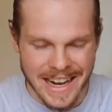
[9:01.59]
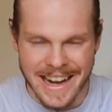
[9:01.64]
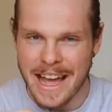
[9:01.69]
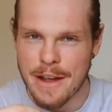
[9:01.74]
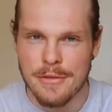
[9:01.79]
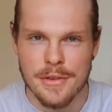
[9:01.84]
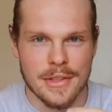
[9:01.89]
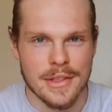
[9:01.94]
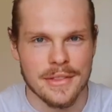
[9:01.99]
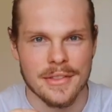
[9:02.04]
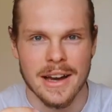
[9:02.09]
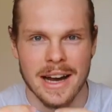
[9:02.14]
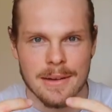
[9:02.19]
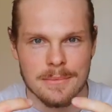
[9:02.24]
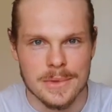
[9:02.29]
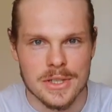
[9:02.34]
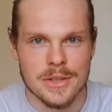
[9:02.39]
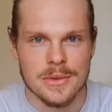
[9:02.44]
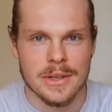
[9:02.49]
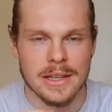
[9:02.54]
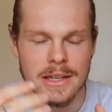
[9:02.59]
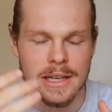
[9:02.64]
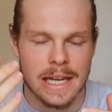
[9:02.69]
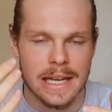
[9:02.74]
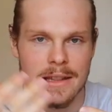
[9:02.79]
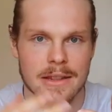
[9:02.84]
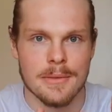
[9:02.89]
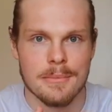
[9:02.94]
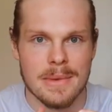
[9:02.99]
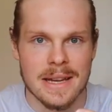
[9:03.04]
and everything that I'm doing
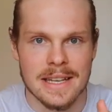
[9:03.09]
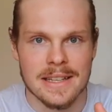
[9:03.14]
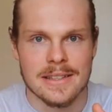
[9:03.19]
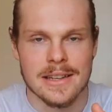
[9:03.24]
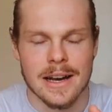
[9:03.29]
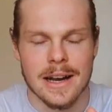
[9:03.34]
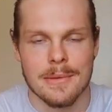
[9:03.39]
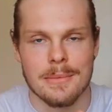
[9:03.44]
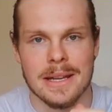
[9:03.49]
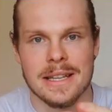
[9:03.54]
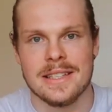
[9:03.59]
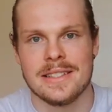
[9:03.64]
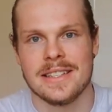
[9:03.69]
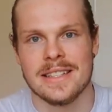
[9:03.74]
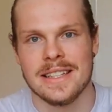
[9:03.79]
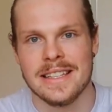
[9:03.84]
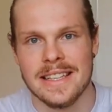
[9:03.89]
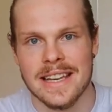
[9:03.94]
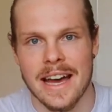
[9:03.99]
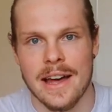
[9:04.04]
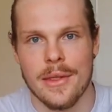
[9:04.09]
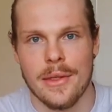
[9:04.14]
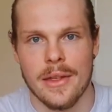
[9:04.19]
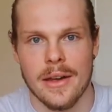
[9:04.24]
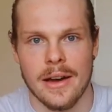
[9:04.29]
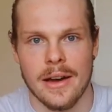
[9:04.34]
in the meantime is to get